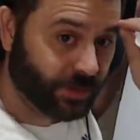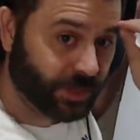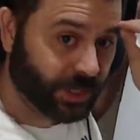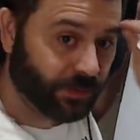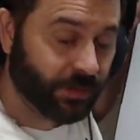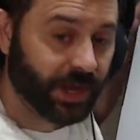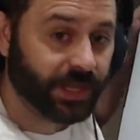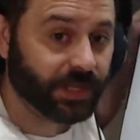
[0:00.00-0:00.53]

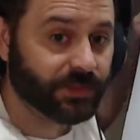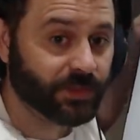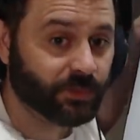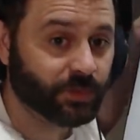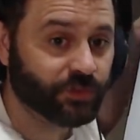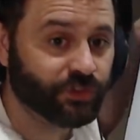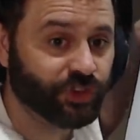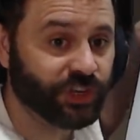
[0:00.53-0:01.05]
Get ready. This
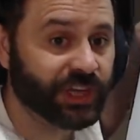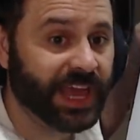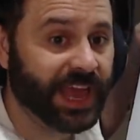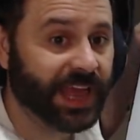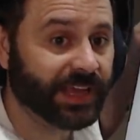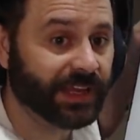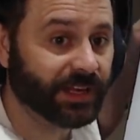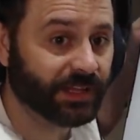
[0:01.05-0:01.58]
was
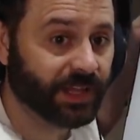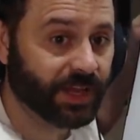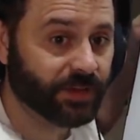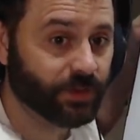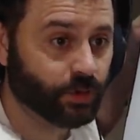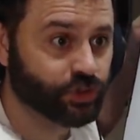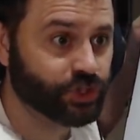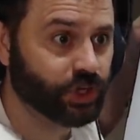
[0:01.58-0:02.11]
GNAC and a lot
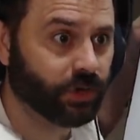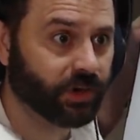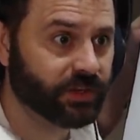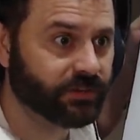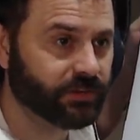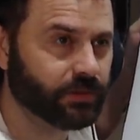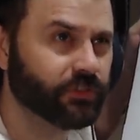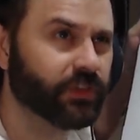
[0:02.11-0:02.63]
of, or
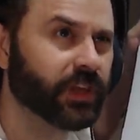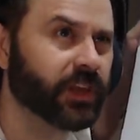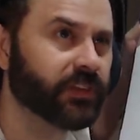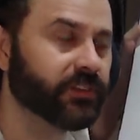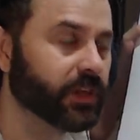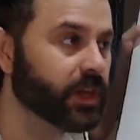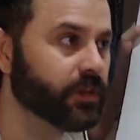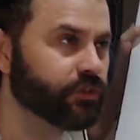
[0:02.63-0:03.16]
GRAC or
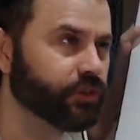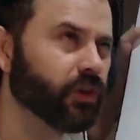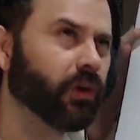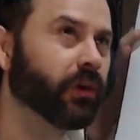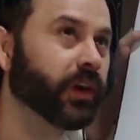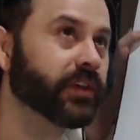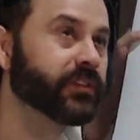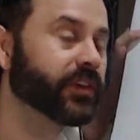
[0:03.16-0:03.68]
GNAC,
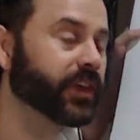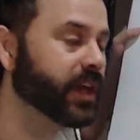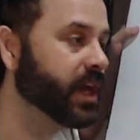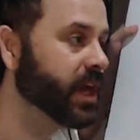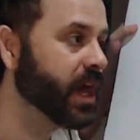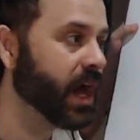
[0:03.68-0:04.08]
GRAC.